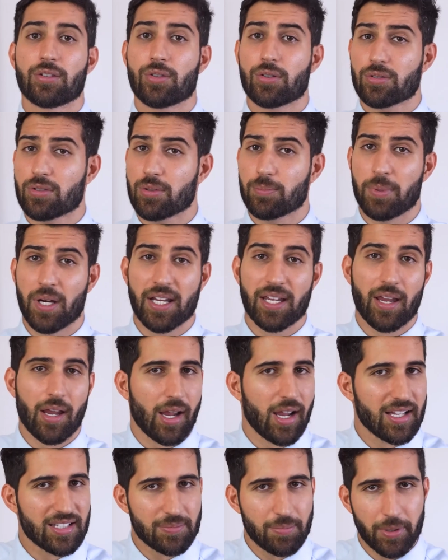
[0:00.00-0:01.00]
Dr. Mike
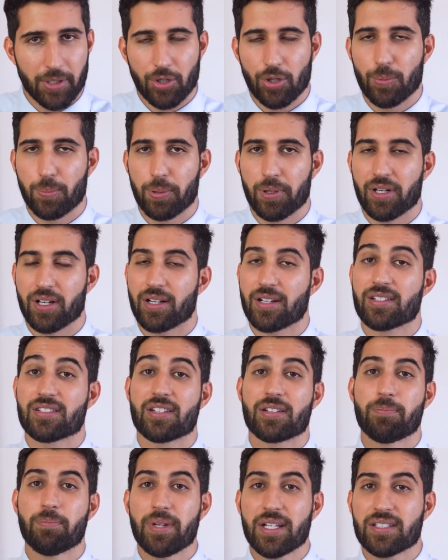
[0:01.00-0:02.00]
has been open and has
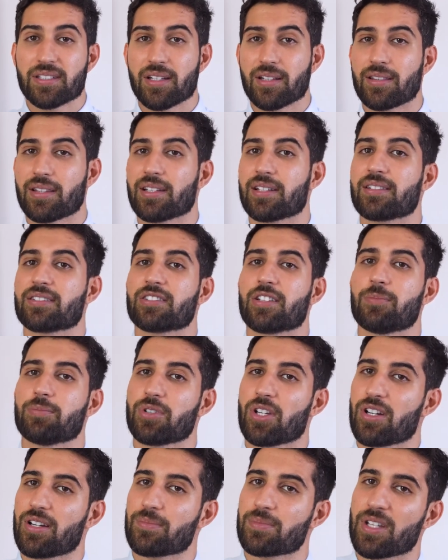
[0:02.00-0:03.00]
admitted that
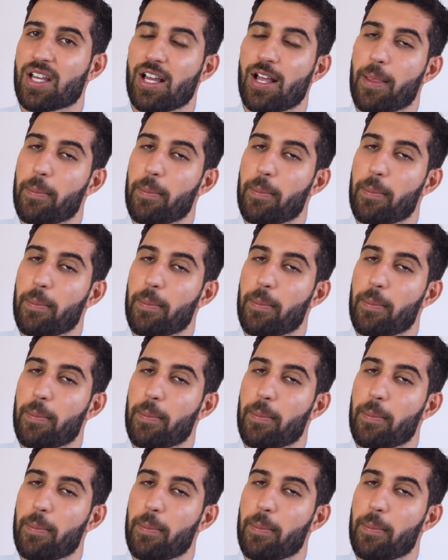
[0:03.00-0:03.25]
sometimes